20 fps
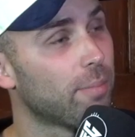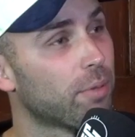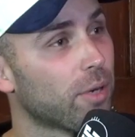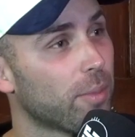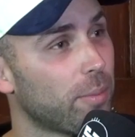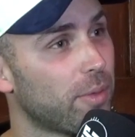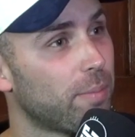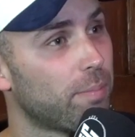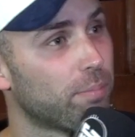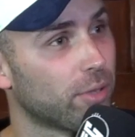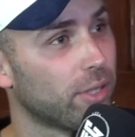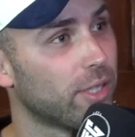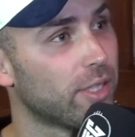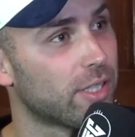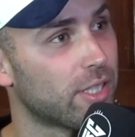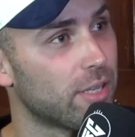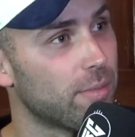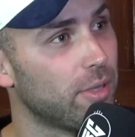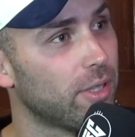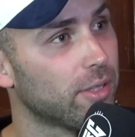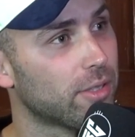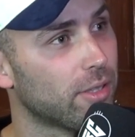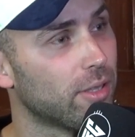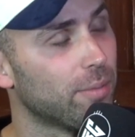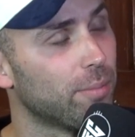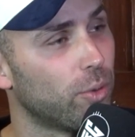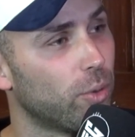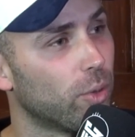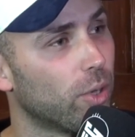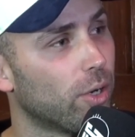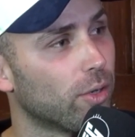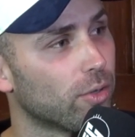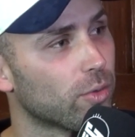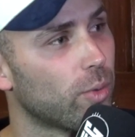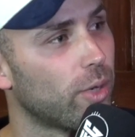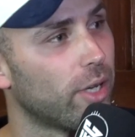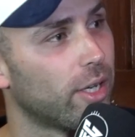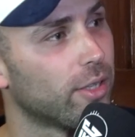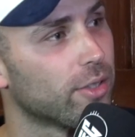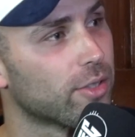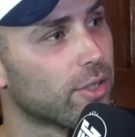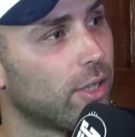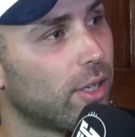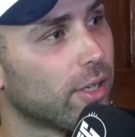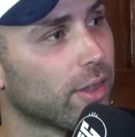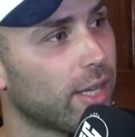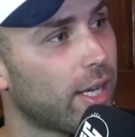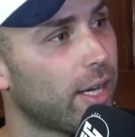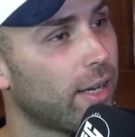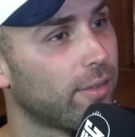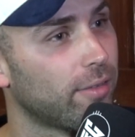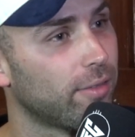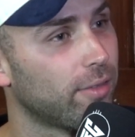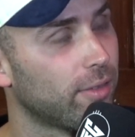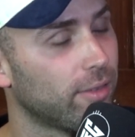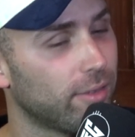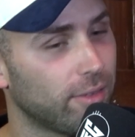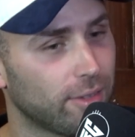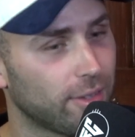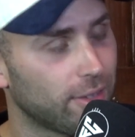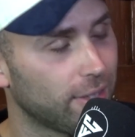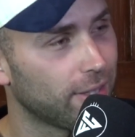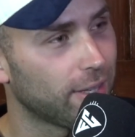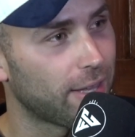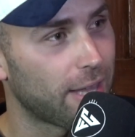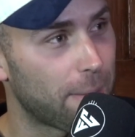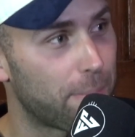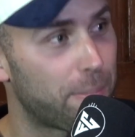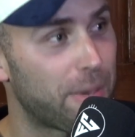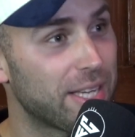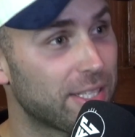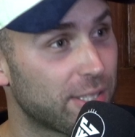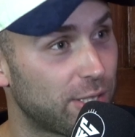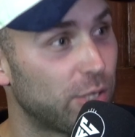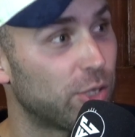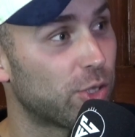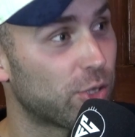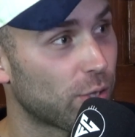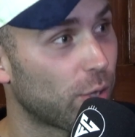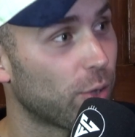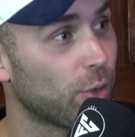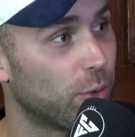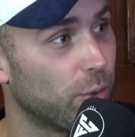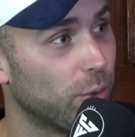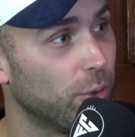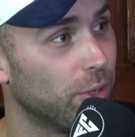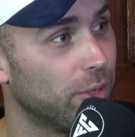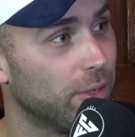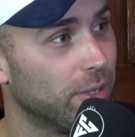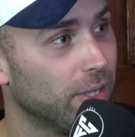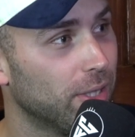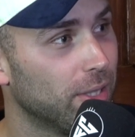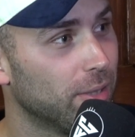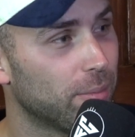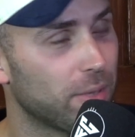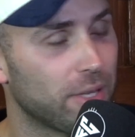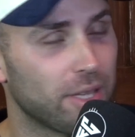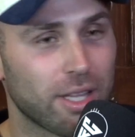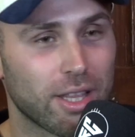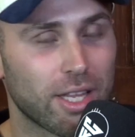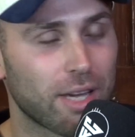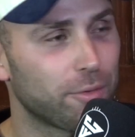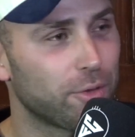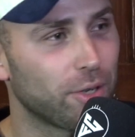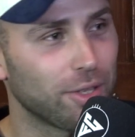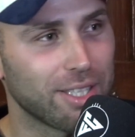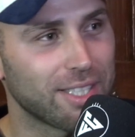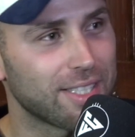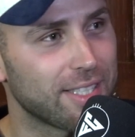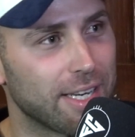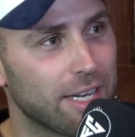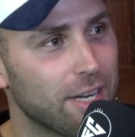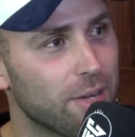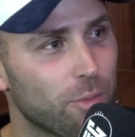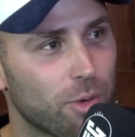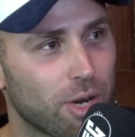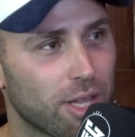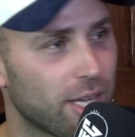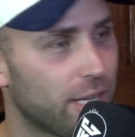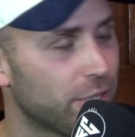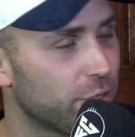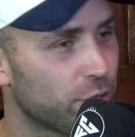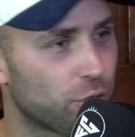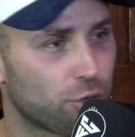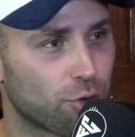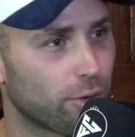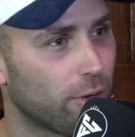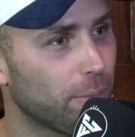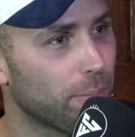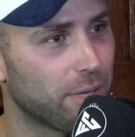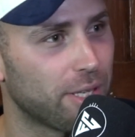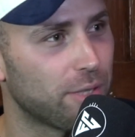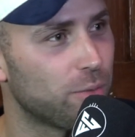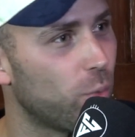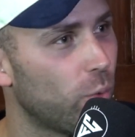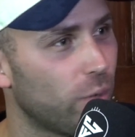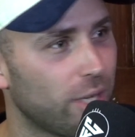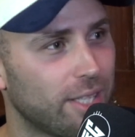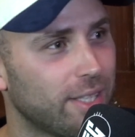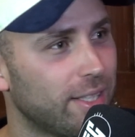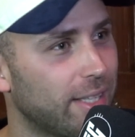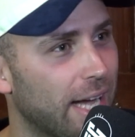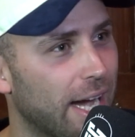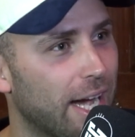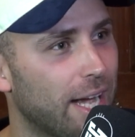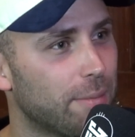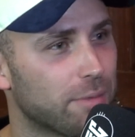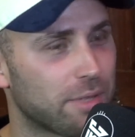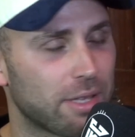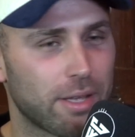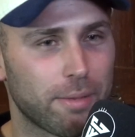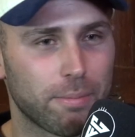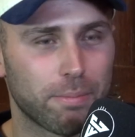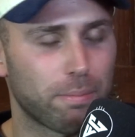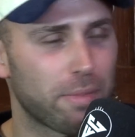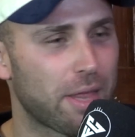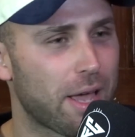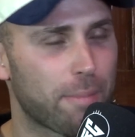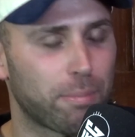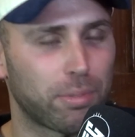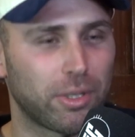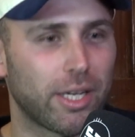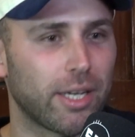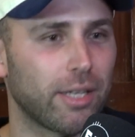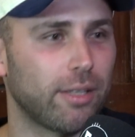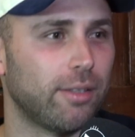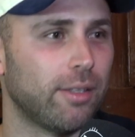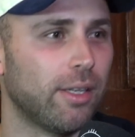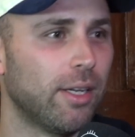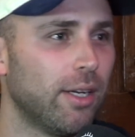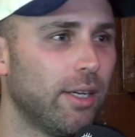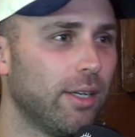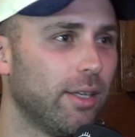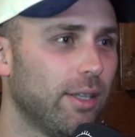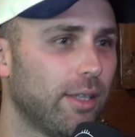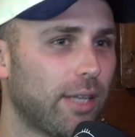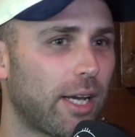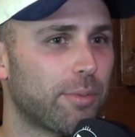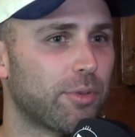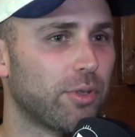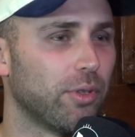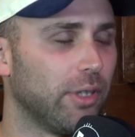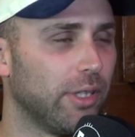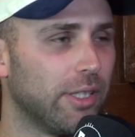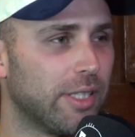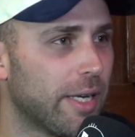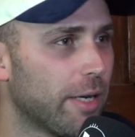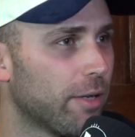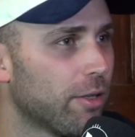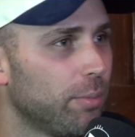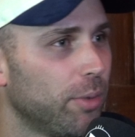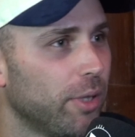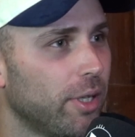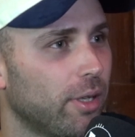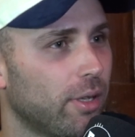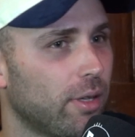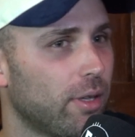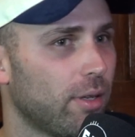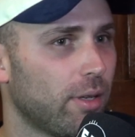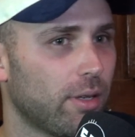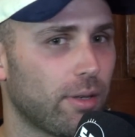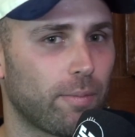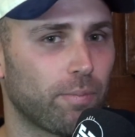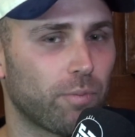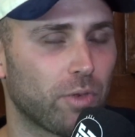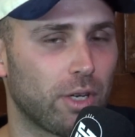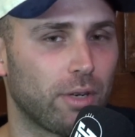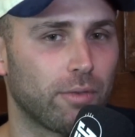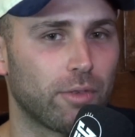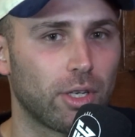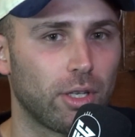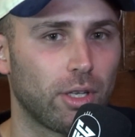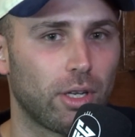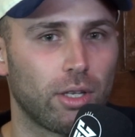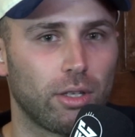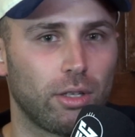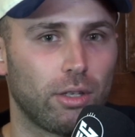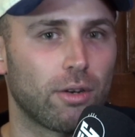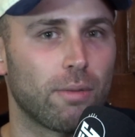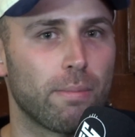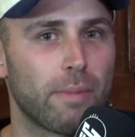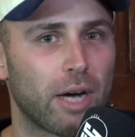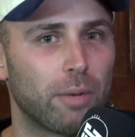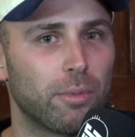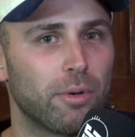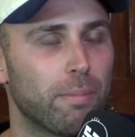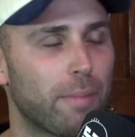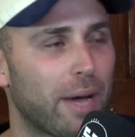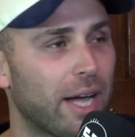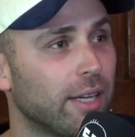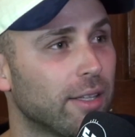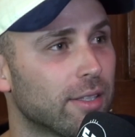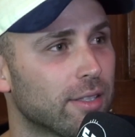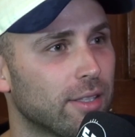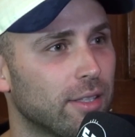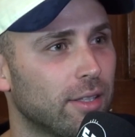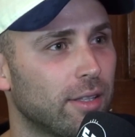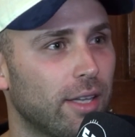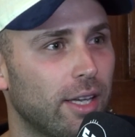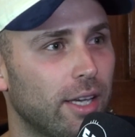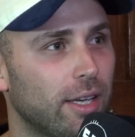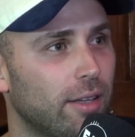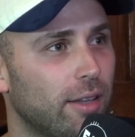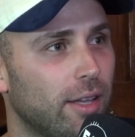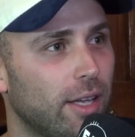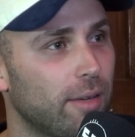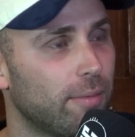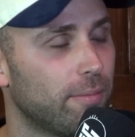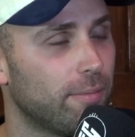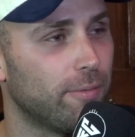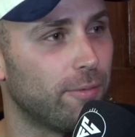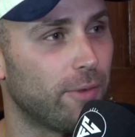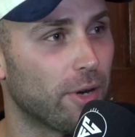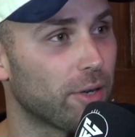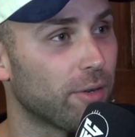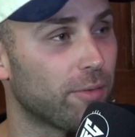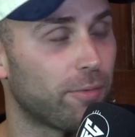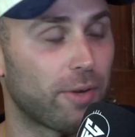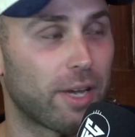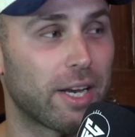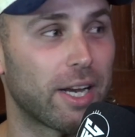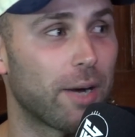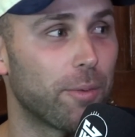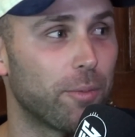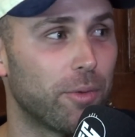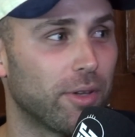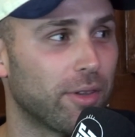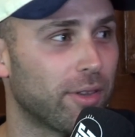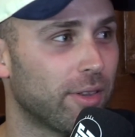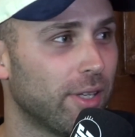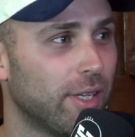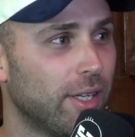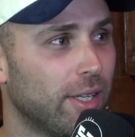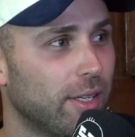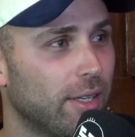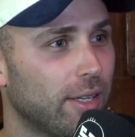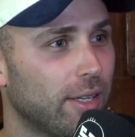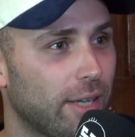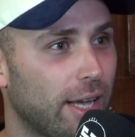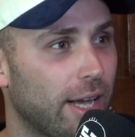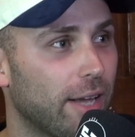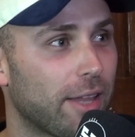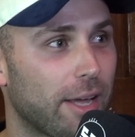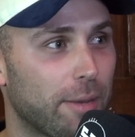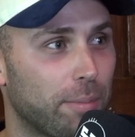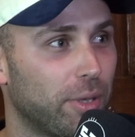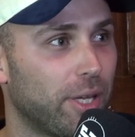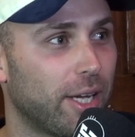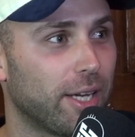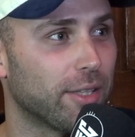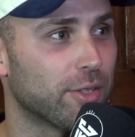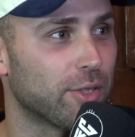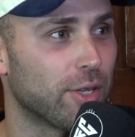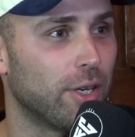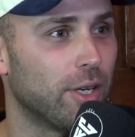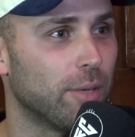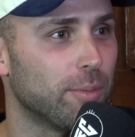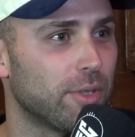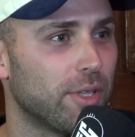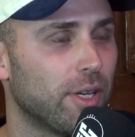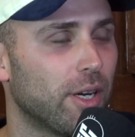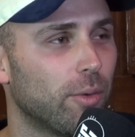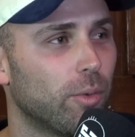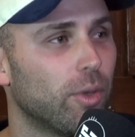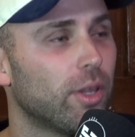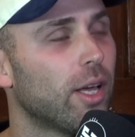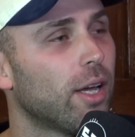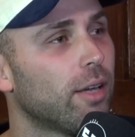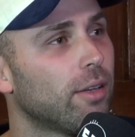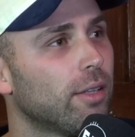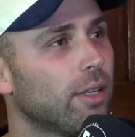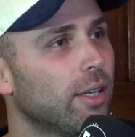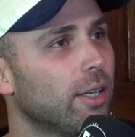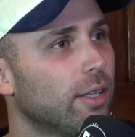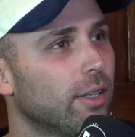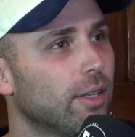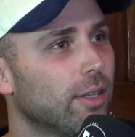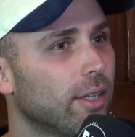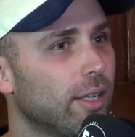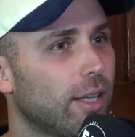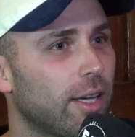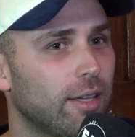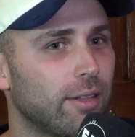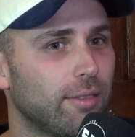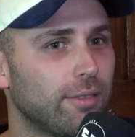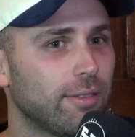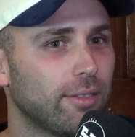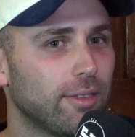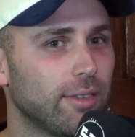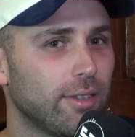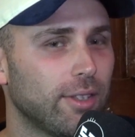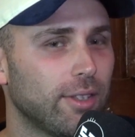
they're probably pretty similar to the Bulldogs, where it's like they their best is so good, yeah, but then they've got this in them where they just drop these weird games and then they play absolutely terribly. I think I've got a, lot of Melbourne mates, and they're they're very fed up with how they play at times. You know, with they oh, yeah. and